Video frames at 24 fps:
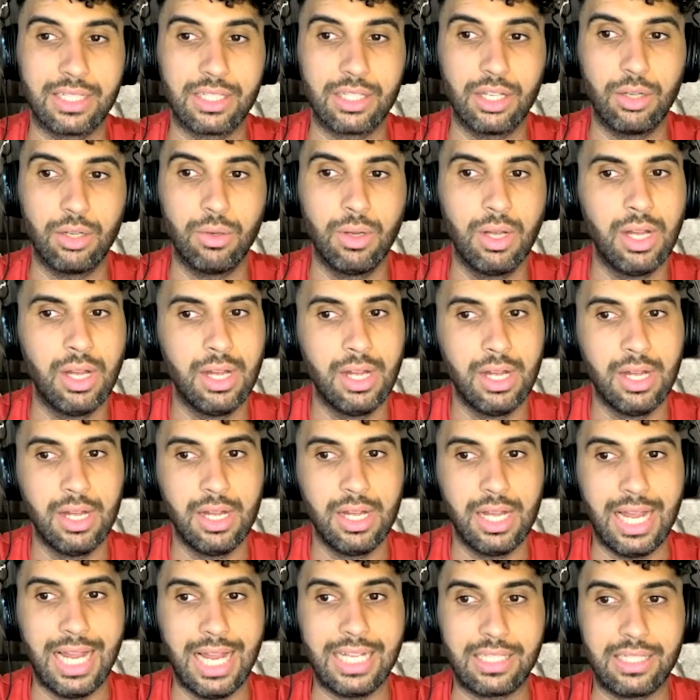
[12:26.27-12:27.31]
So
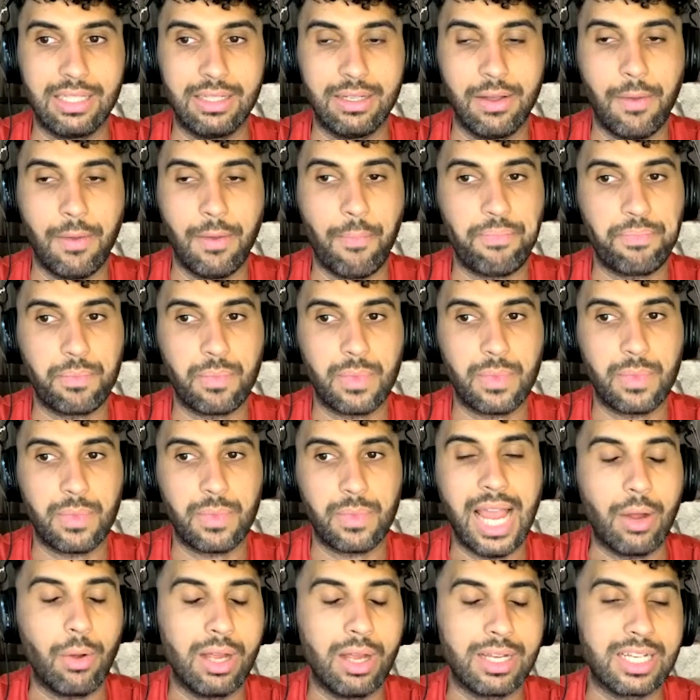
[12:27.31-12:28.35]

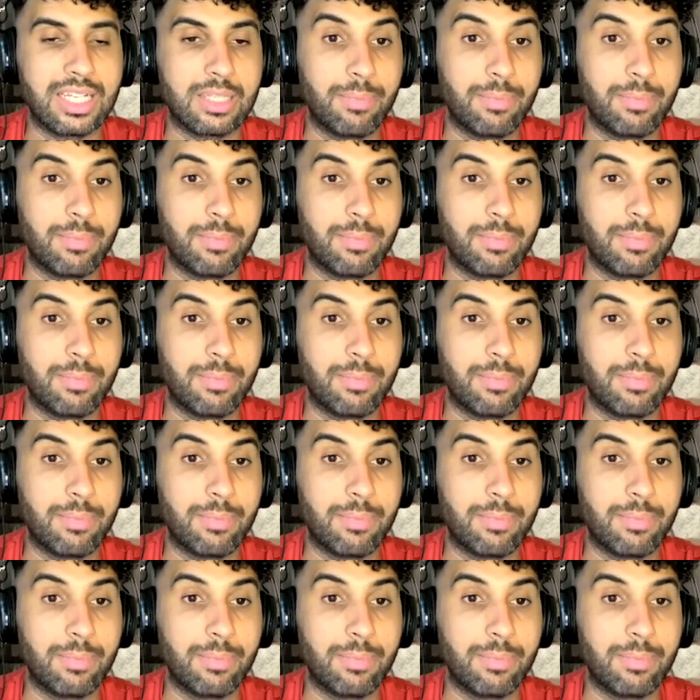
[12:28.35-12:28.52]
I